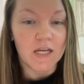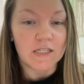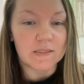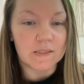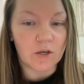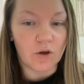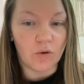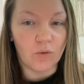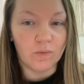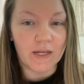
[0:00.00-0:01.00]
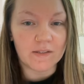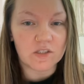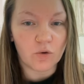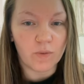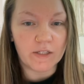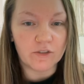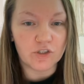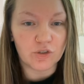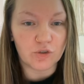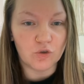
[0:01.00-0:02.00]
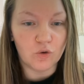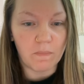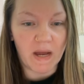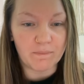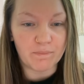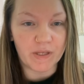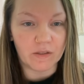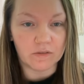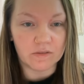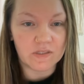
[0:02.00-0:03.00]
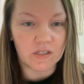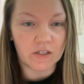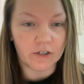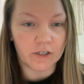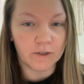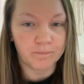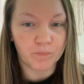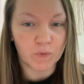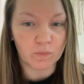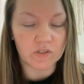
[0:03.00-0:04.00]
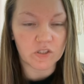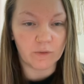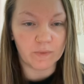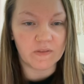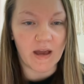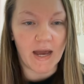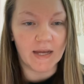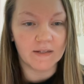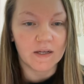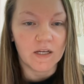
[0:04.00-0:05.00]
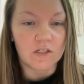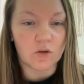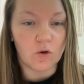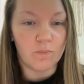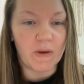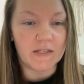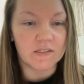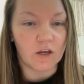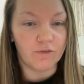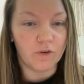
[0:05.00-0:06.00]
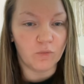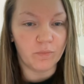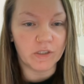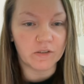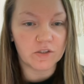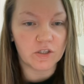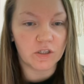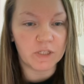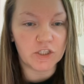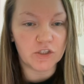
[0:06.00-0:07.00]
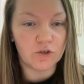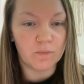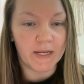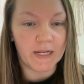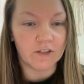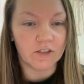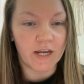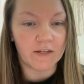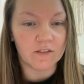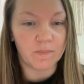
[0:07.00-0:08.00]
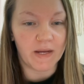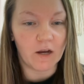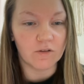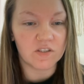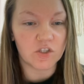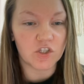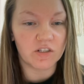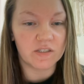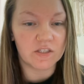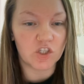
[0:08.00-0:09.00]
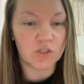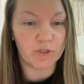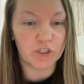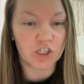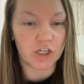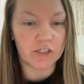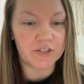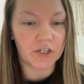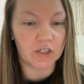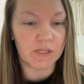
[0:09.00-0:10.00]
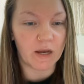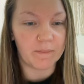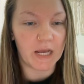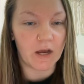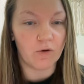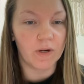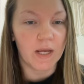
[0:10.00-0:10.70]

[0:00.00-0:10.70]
So let's go into my bills here. We'll start with that. So my cell phone bill is going to be due, my internet, my house insurance and Jeep insurance are going to be coming out,